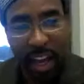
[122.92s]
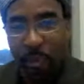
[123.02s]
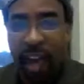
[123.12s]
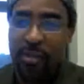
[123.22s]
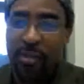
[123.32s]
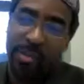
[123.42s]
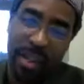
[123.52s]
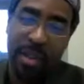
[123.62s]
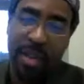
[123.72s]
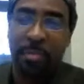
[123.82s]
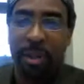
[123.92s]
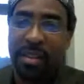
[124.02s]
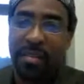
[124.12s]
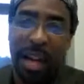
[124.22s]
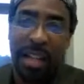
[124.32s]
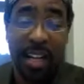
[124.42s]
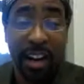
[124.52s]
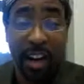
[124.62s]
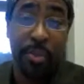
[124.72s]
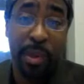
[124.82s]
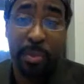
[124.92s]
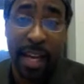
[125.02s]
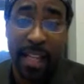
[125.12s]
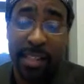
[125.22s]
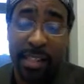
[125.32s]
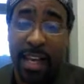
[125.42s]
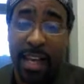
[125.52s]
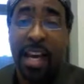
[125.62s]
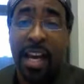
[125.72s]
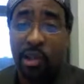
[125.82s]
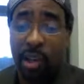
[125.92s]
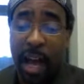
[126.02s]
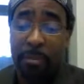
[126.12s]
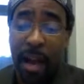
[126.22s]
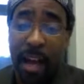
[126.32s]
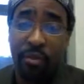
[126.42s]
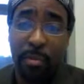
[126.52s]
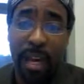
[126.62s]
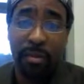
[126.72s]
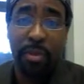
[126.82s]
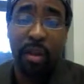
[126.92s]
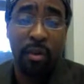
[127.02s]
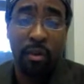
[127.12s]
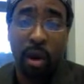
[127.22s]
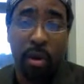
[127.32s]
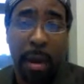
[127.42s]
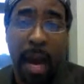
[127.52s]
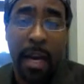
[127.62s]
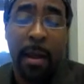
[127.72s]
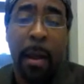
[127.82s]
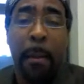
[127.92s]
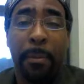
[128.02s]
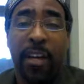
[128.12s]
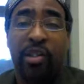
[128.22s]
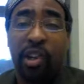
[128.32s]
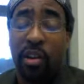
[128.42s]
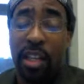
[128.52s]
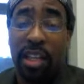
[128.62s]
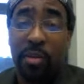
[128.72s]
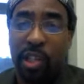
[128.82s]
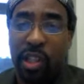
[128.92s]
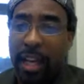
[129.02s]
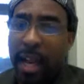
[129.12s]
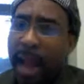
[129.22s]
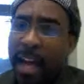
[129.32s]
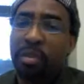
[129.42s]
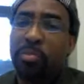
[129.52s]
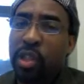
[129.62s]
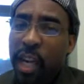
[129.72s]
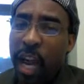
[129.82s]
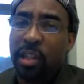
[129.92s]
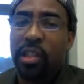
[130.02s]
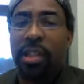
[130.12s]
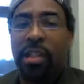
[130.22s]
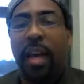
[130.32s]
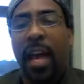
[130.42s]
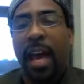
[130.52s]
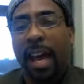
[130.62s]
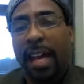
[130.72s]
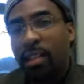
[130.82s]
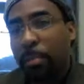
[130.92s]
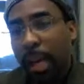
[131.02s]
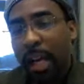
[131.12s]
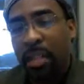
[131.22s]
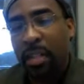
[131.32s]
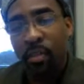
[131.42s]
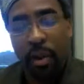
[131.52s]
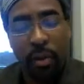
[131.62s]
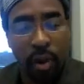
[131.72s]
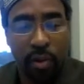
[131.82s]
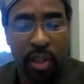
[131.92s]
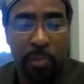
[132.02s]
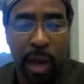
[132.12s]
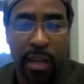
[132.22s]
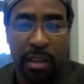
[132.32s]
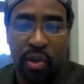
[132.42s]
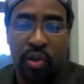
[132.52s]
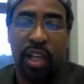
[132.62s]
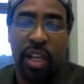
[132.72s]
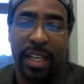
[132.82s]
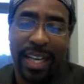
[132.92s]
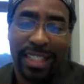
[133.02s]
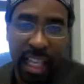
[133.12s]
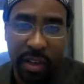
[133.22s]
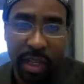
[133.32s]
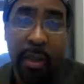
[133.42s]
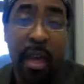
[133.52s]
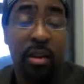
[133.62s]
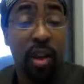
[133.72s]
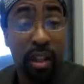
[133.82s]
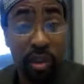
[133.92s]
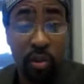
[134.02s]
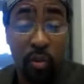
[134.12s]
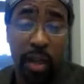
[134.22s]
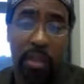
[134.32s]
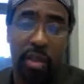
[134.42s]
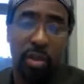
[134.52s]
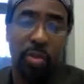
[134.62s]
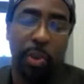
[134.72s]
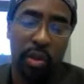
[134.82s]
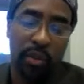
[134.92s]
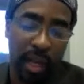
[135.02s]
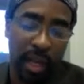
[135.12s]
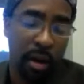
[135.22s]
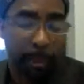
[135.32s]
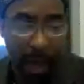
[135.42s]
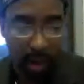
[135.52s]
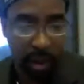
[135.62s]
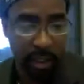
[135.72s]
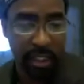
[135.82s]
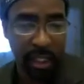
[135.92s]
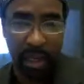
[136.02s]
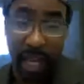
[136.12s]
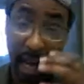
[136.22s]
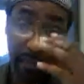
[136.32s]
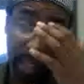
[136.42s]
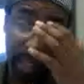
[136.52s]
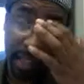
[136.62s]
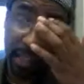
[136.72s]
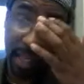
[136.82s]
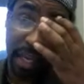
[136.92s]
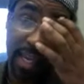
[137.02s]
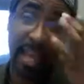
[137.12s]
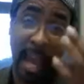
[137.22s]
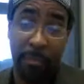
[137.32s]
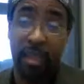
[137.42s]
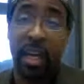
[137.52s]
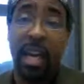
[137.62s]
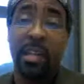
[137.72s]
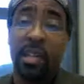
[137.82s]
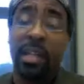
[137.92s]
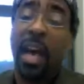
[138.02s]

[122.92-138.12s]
away from some of the pluses and minuses that other people had to say so that I might remain middle of the road about it. But certainly this machine has some challenges and some pluses with respect to connectivity. So I do want to post a video about connectivity. Now, the next thing is applications.